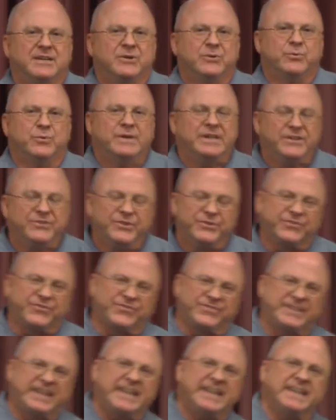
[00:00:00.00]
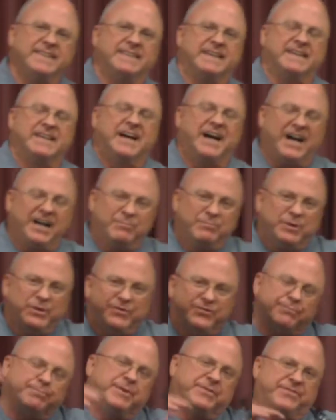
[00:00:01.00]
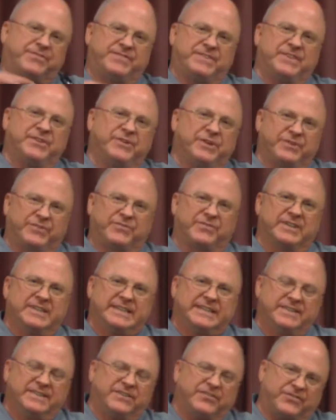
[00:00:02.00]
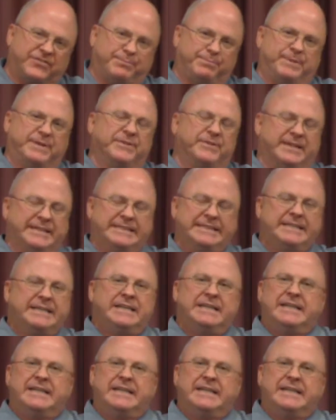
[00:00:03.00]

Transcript: We understand that God moves mysteriously in the Spirit